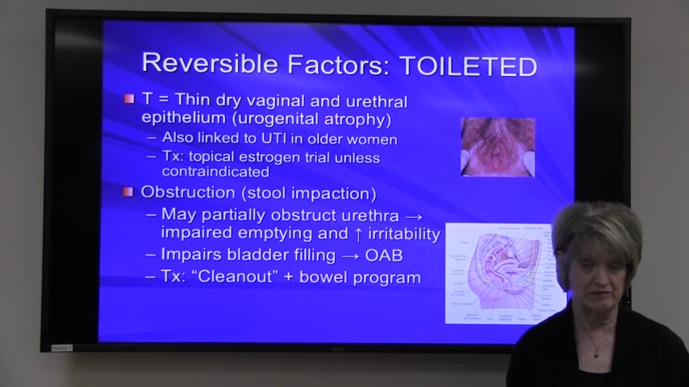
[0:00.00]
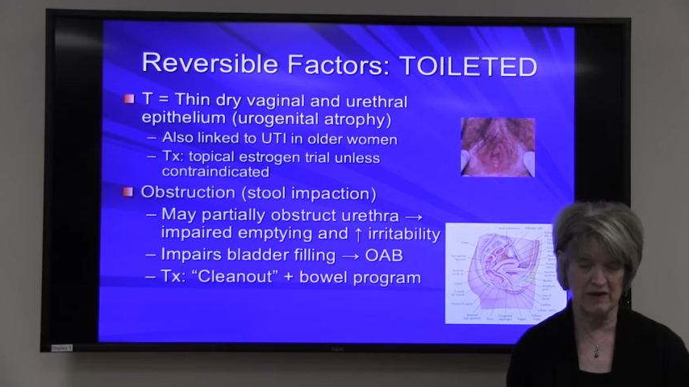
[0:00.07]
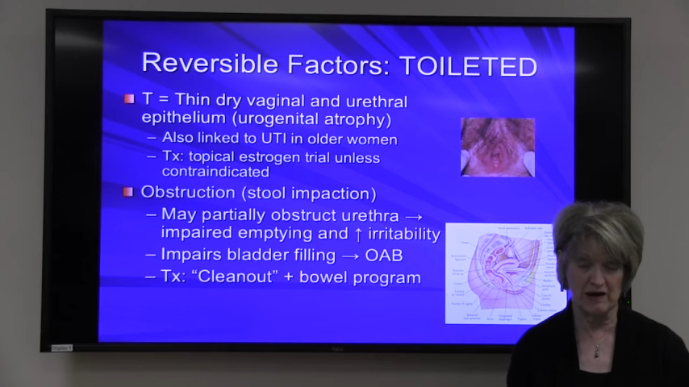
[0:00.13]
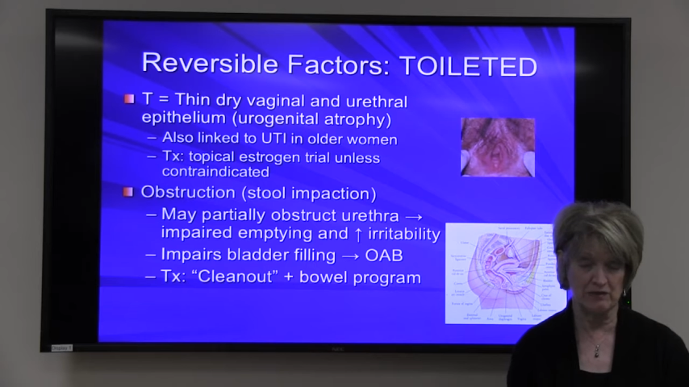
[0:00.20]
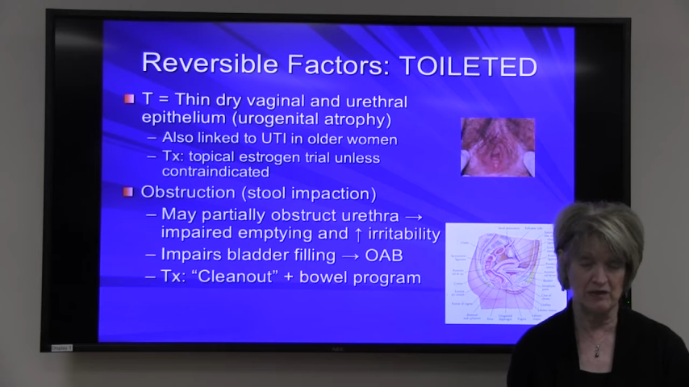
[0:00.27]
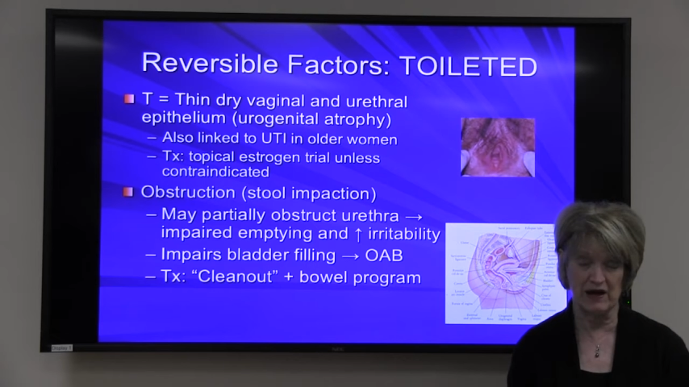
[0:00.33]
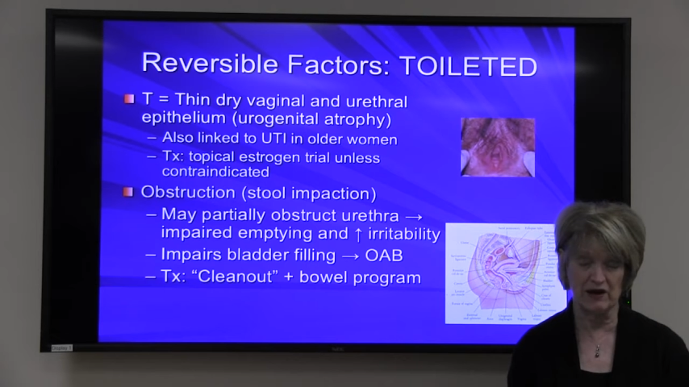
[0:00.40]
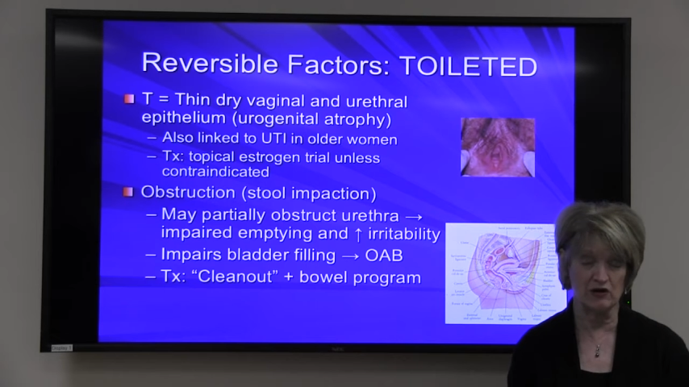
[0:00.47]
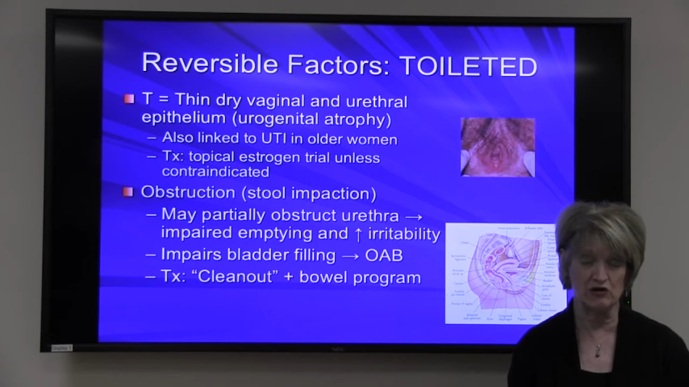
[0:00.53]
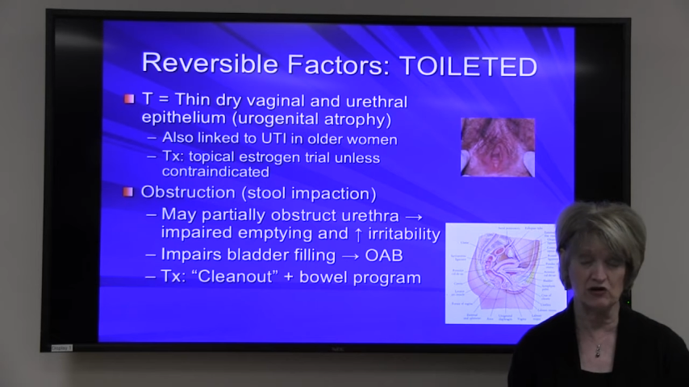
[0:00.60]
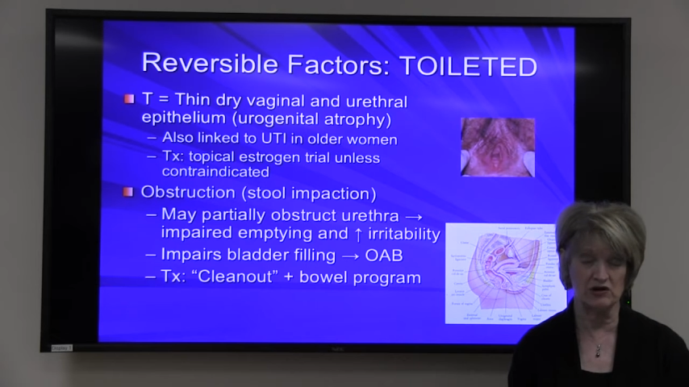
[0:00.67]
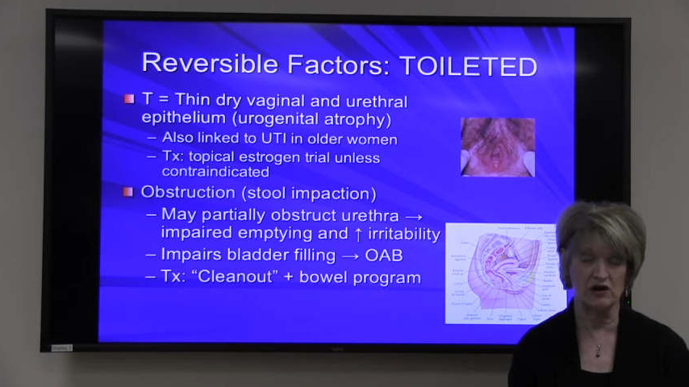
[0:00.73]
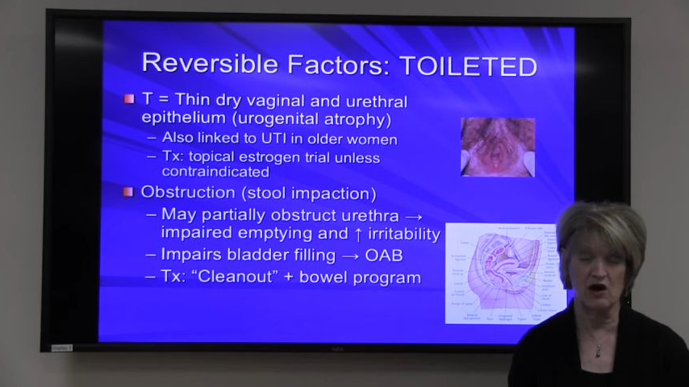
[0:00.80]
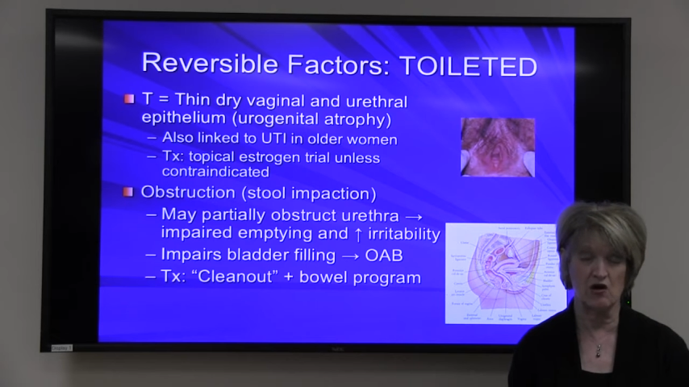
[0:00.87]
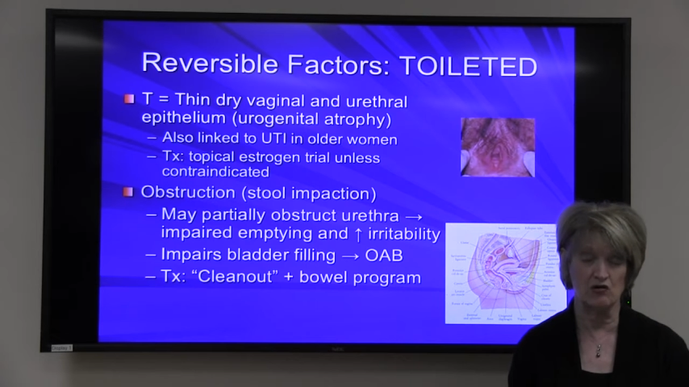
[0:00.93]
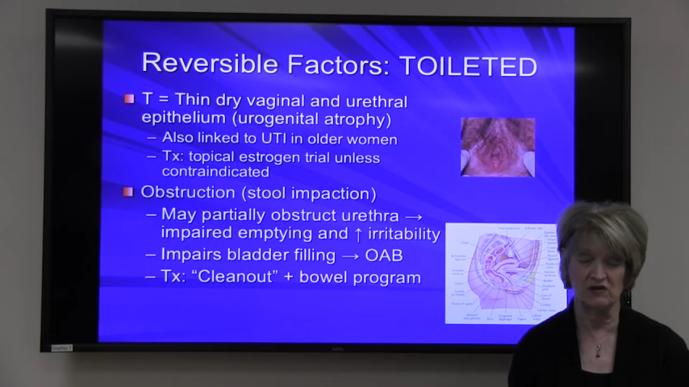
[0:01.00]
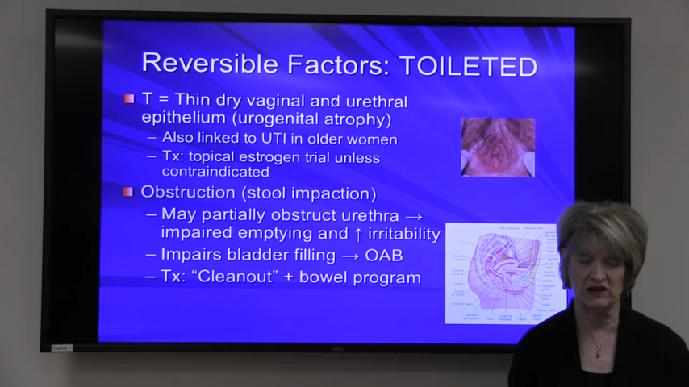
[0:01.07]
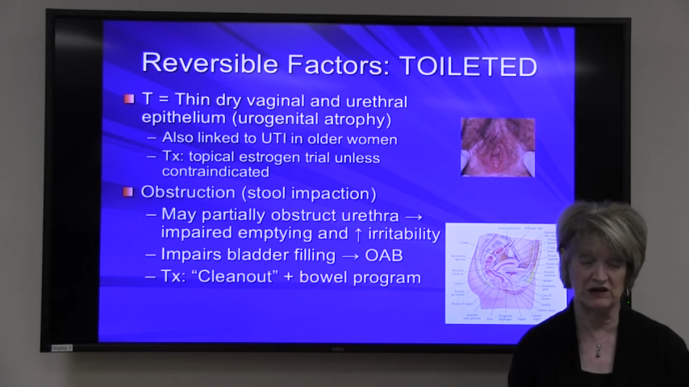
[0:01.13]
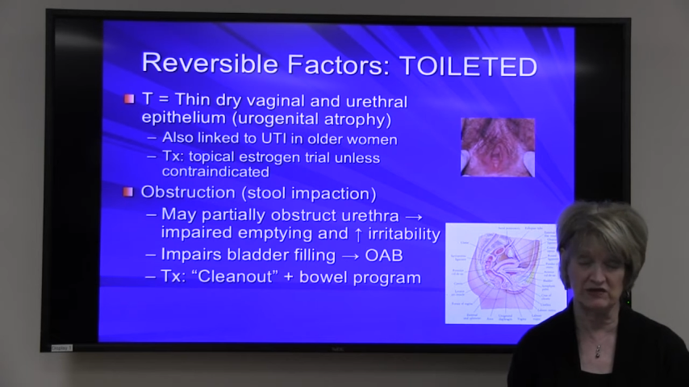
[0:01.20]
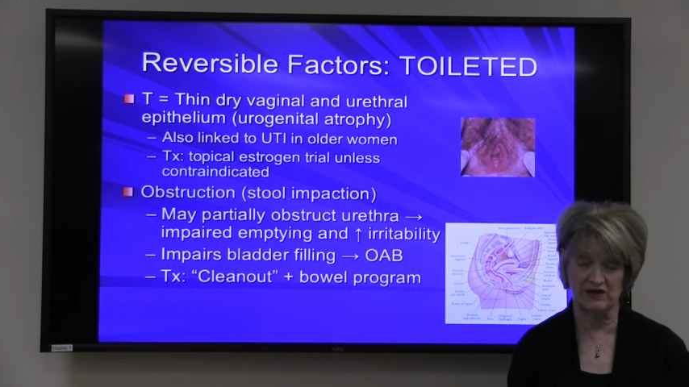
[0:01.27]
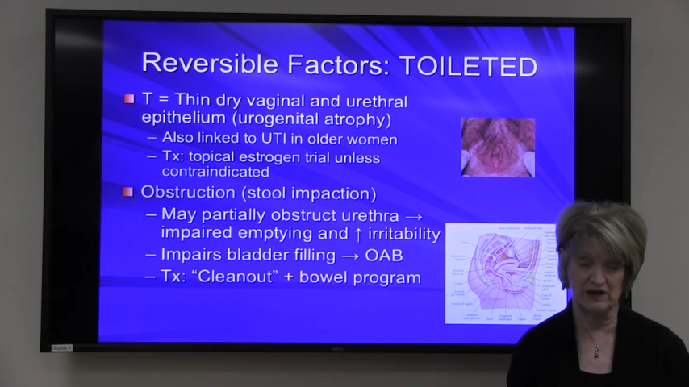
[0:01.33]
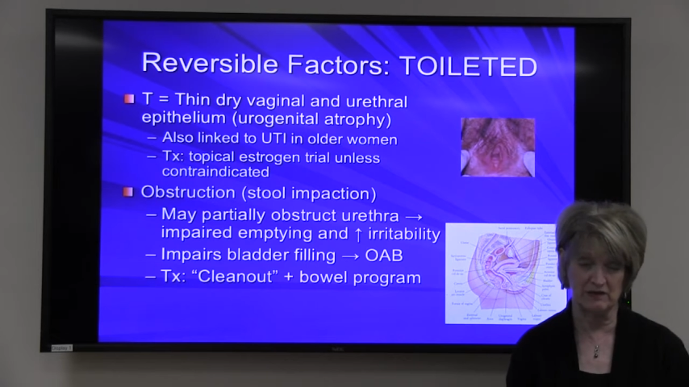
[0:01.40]
My bladder couldn't hold
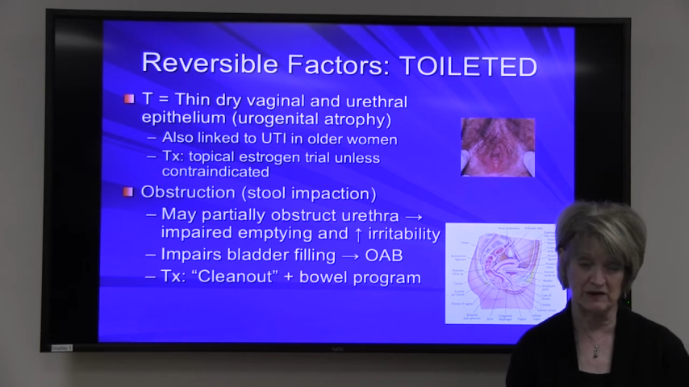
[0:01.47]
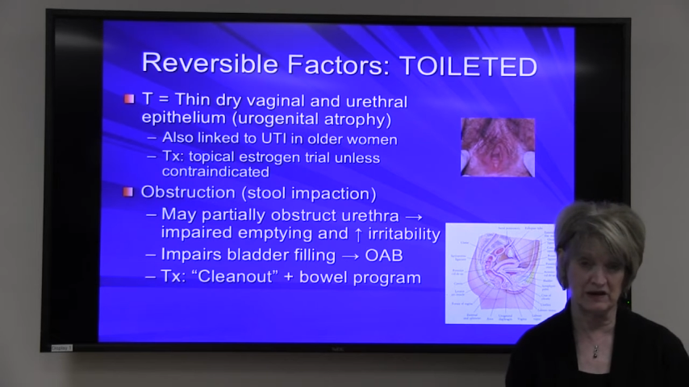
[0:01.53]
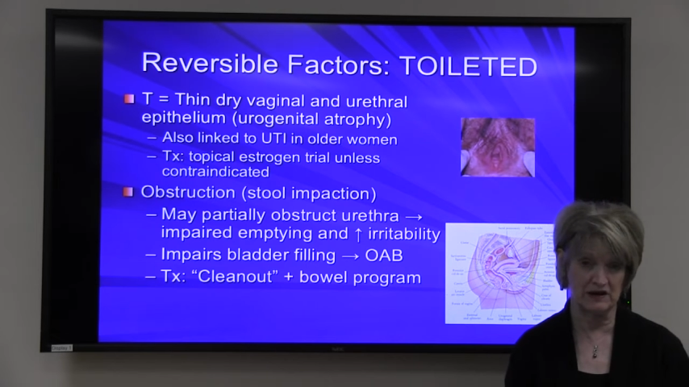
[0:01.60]
anything